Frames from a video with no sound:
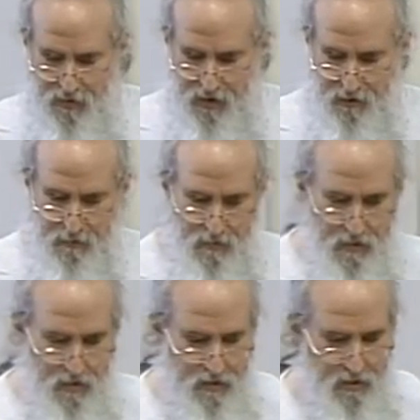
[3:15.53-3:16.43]

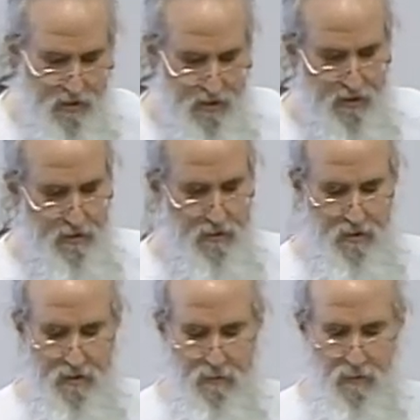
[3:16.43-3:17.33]

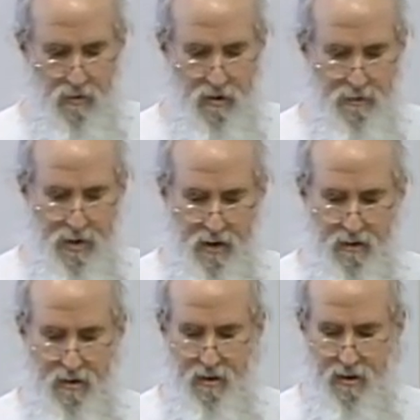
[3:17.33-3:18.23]
um, more
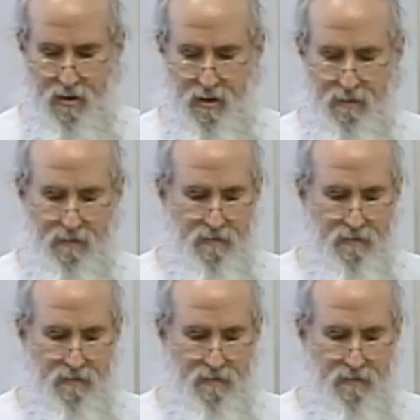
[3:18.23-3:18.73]
about uh,